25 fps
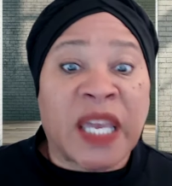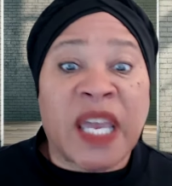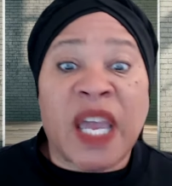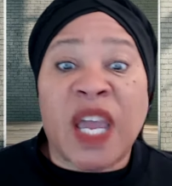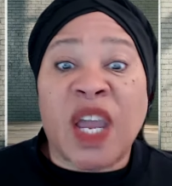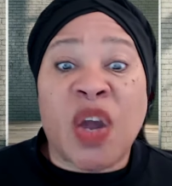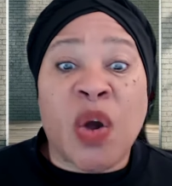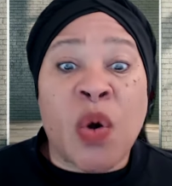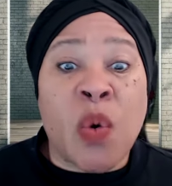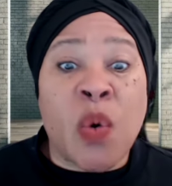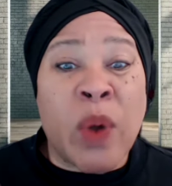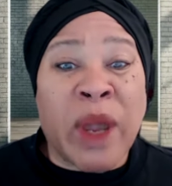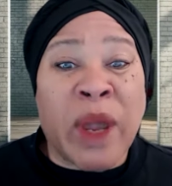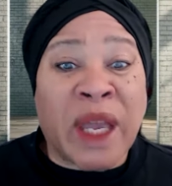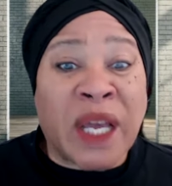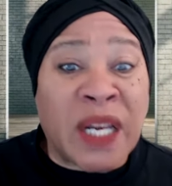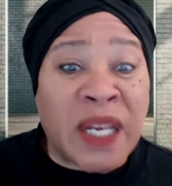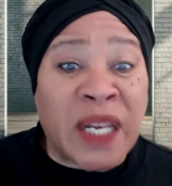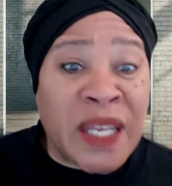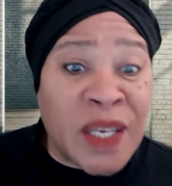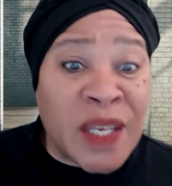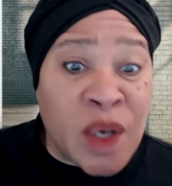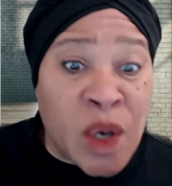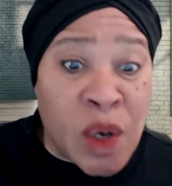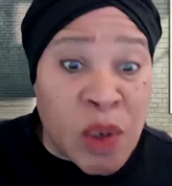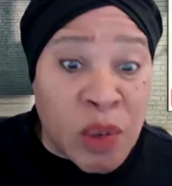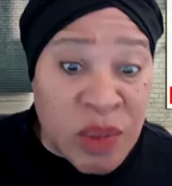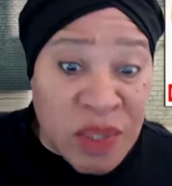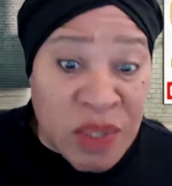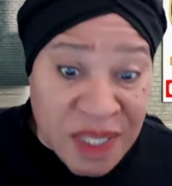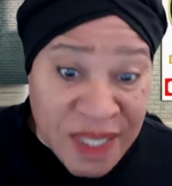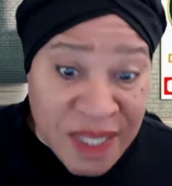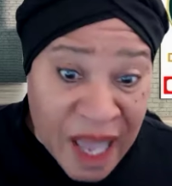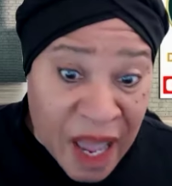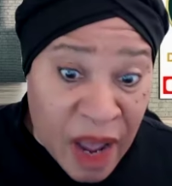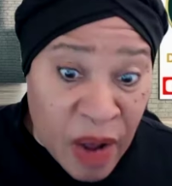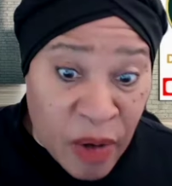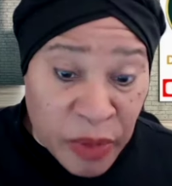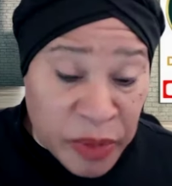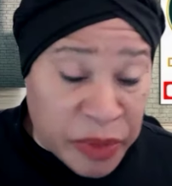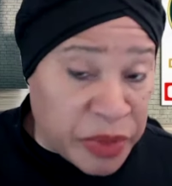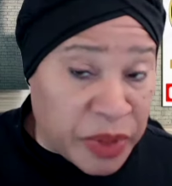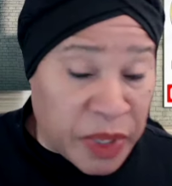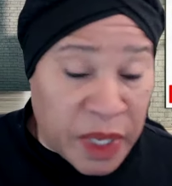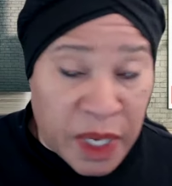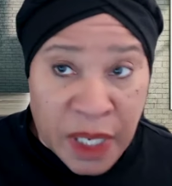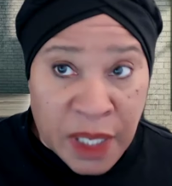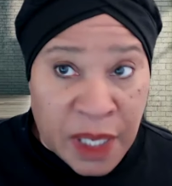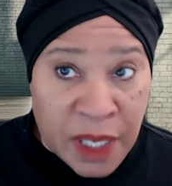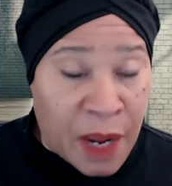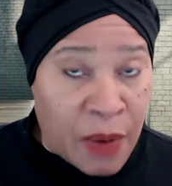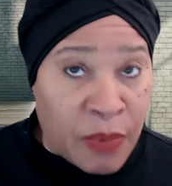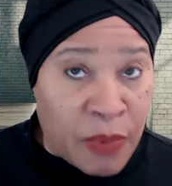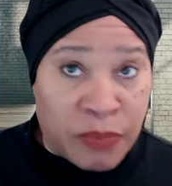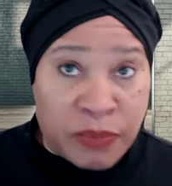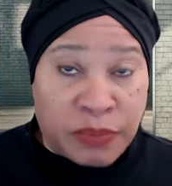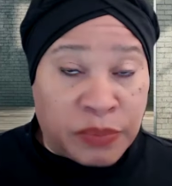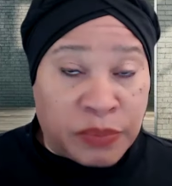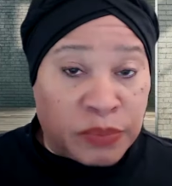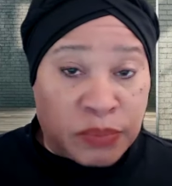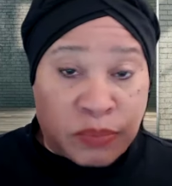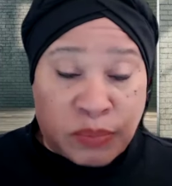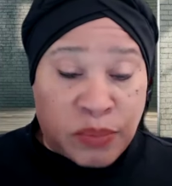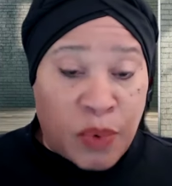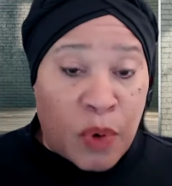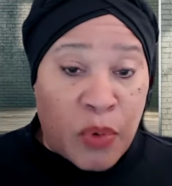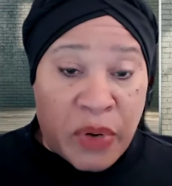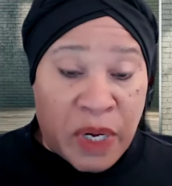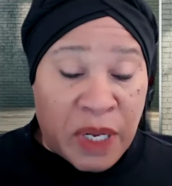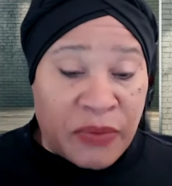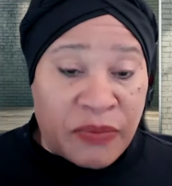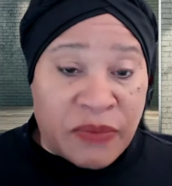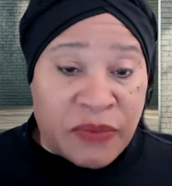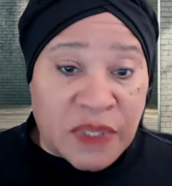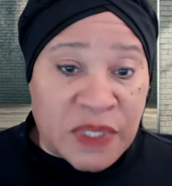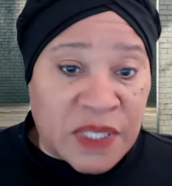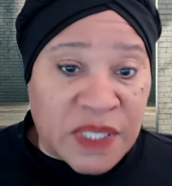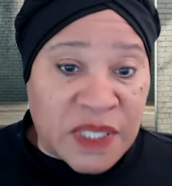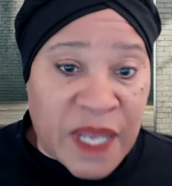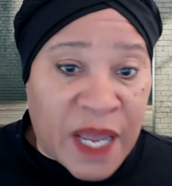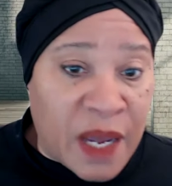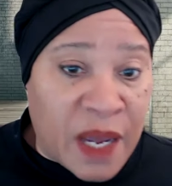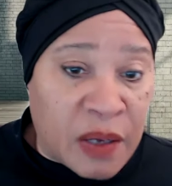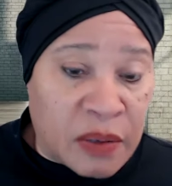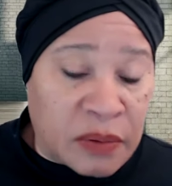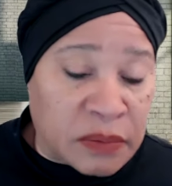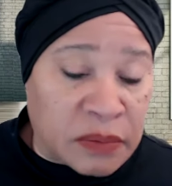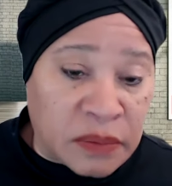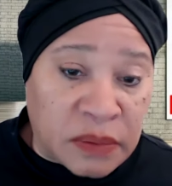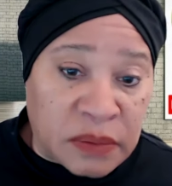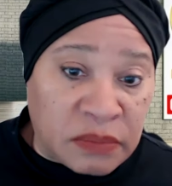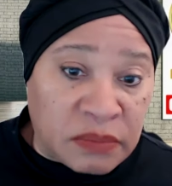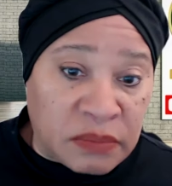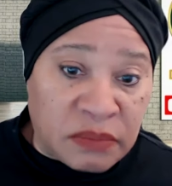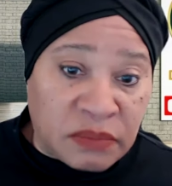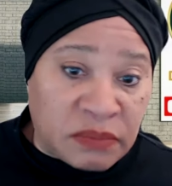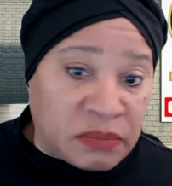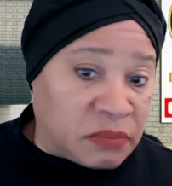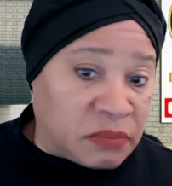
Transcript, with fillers: can quickly go south and I won't even sound